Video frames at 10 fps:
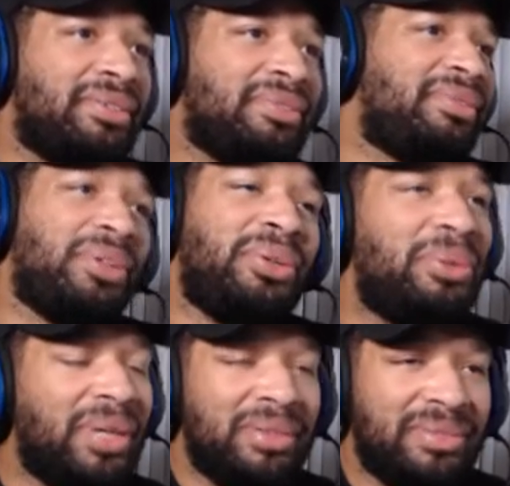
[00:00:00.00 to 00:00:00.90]

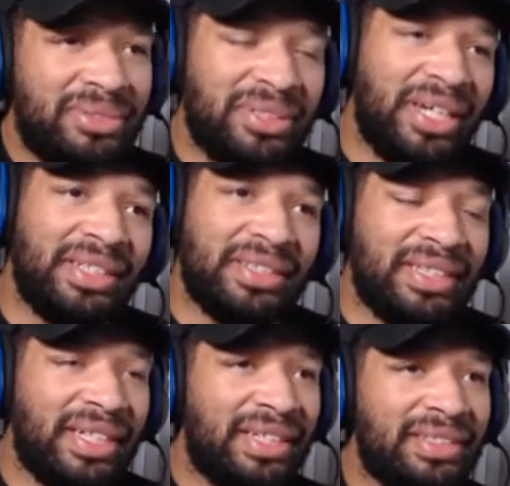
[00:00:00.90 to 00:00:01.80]
whoever's creating the
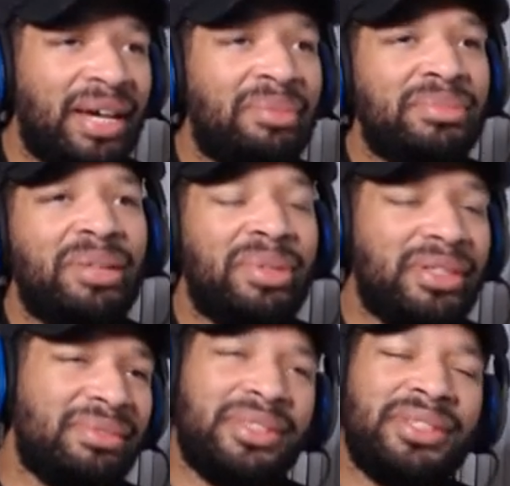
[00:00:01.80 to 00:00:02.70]
dance. I'm talking about the
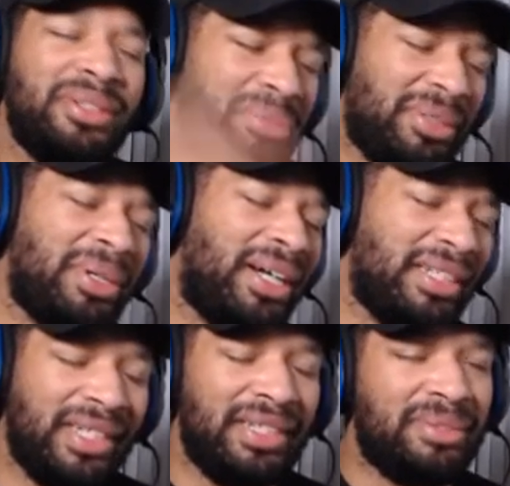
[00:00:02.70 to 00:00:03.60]
Rich Homie Quan
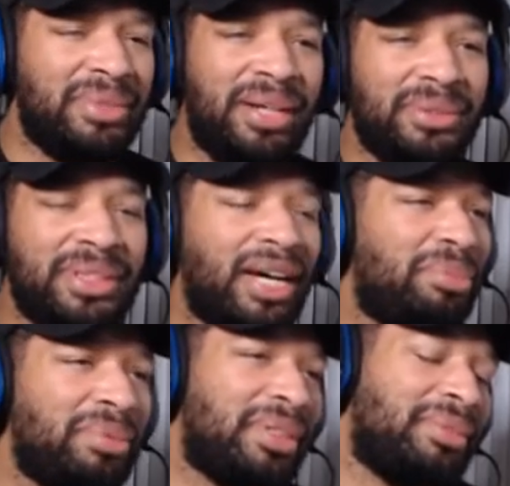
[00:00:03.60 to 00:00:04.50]
dance when that was hot, but
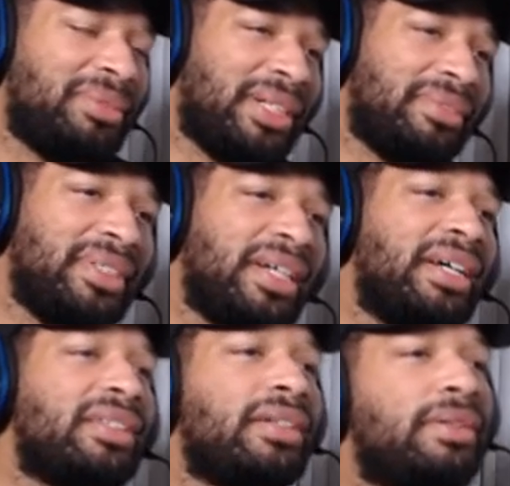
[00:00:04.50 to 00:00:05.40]
whatever.
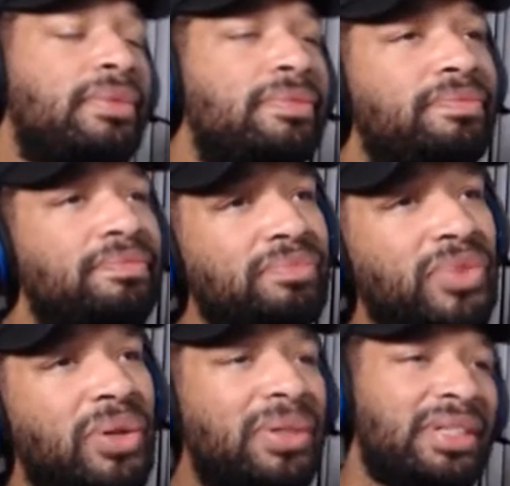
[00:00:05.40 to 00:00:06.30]
So,
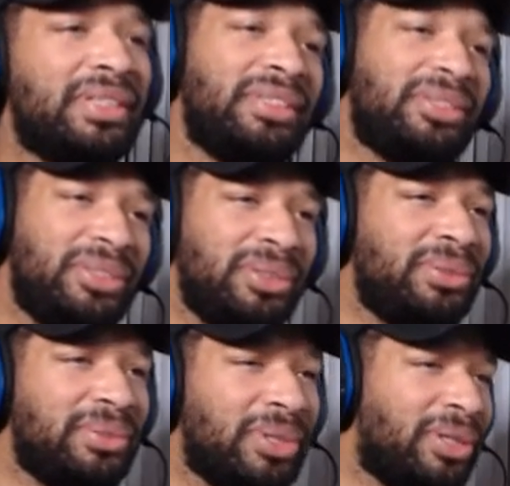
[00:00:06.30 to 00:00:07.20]
or the
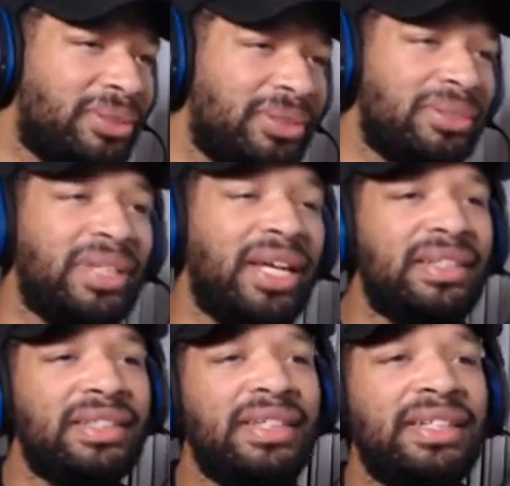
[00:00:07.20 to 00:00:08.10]
shoot,
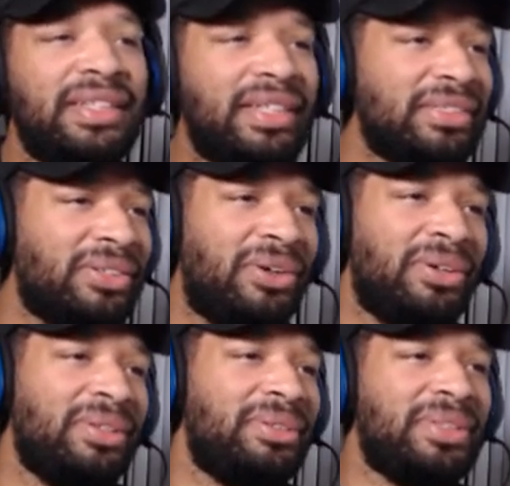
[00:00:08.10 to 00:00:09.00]
like he does all
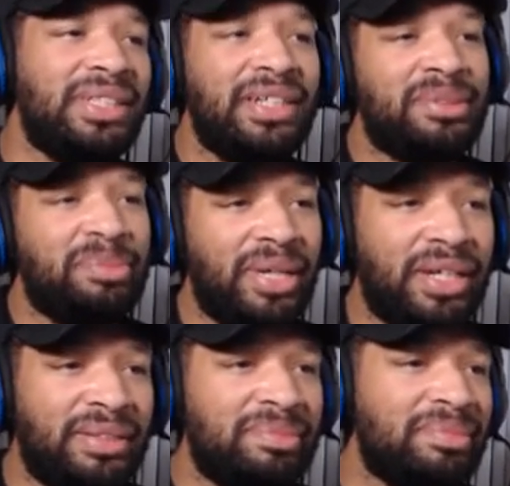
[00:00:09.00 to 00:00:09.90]
those, he doesn't pay
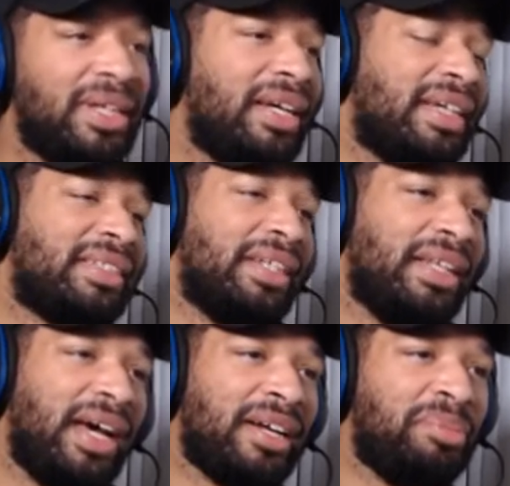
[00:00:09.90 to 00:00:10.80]
them. It's a
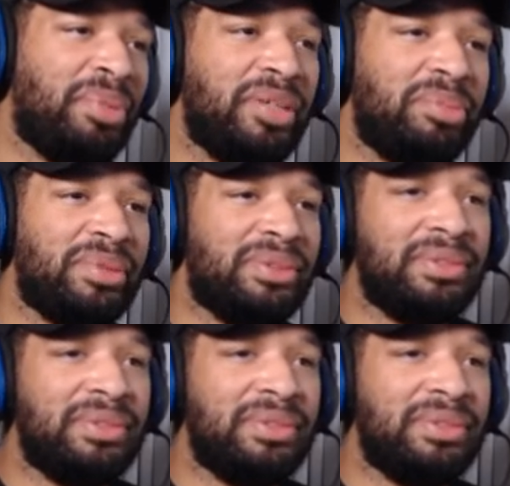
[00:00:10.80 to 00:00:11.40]
lot of people.